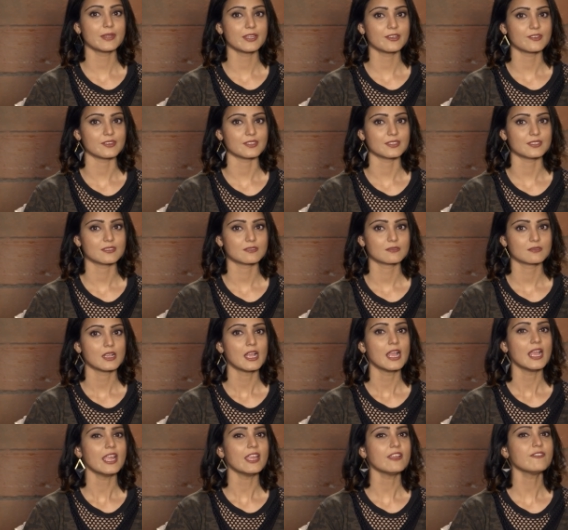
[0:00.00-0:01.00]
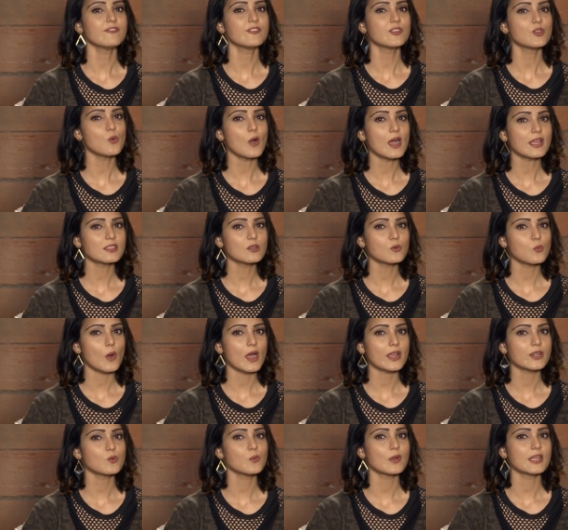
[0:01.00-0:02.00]
periods, if you are the
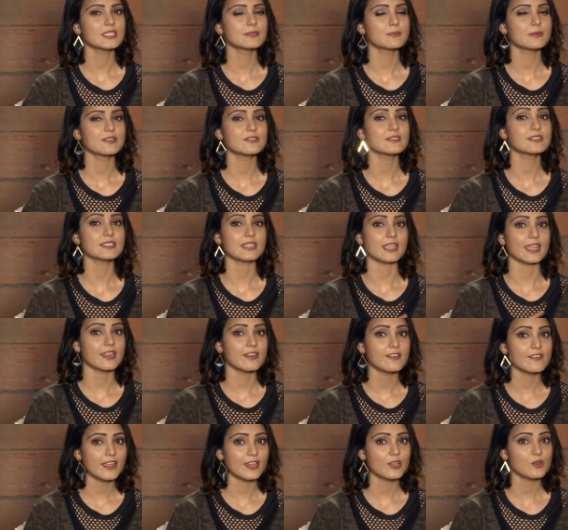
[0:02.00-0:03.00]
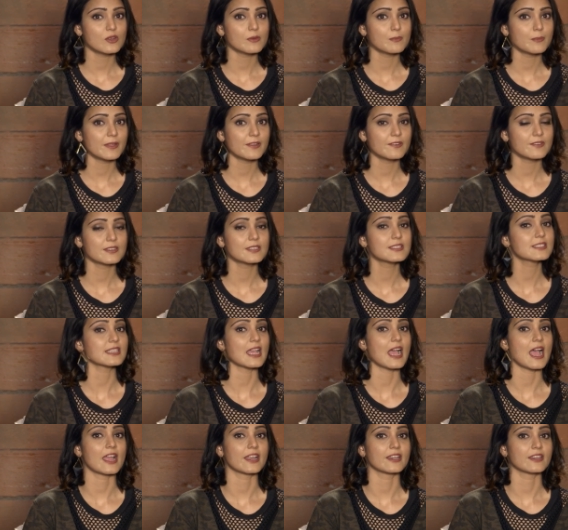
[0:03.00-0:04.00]
one who experiences irregular periods
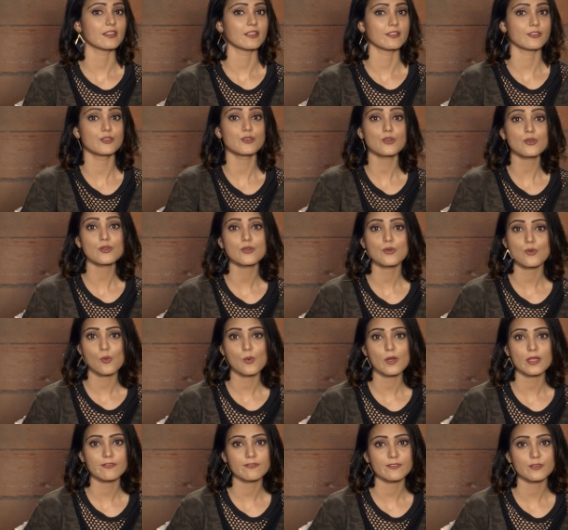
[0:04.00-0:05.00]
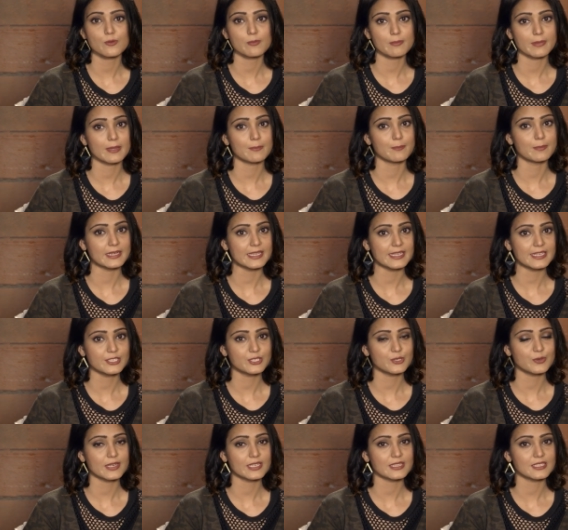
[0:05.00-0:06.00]
and you don't know if you may bleed
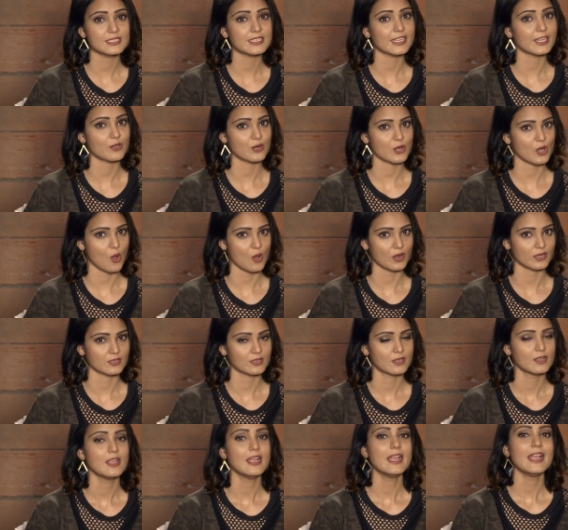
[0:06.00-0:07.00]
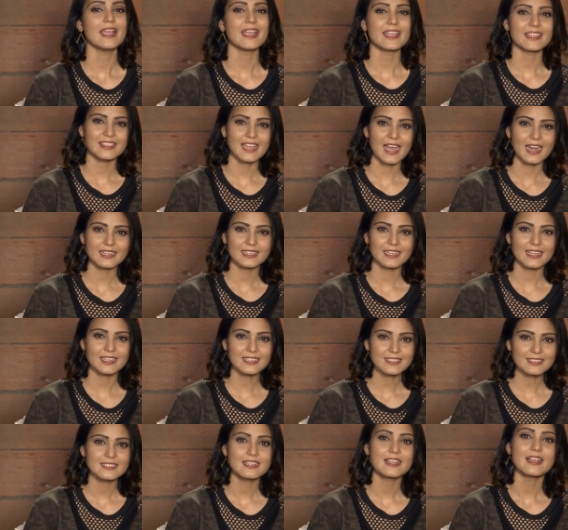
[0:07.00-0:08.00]
during the day or not, in that
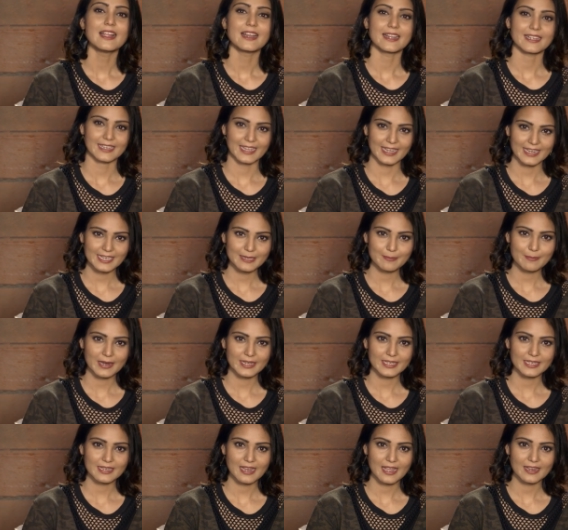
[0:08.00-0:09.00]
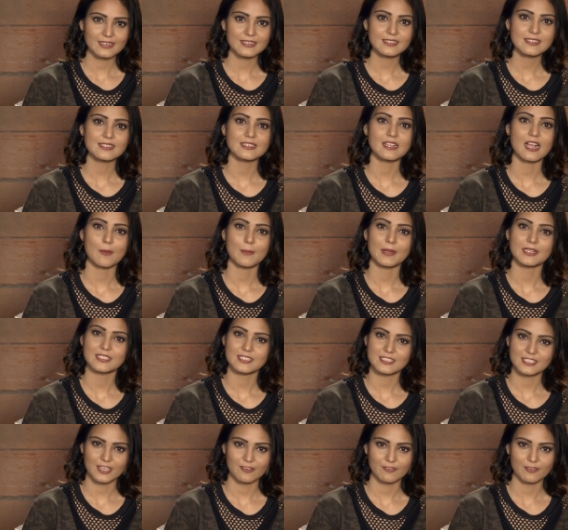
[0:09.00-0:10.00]
case, daily panty liners come as a
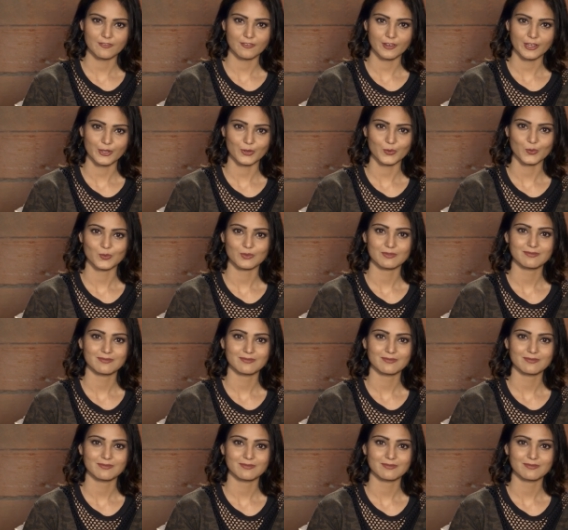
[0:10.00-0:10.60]
saver for you.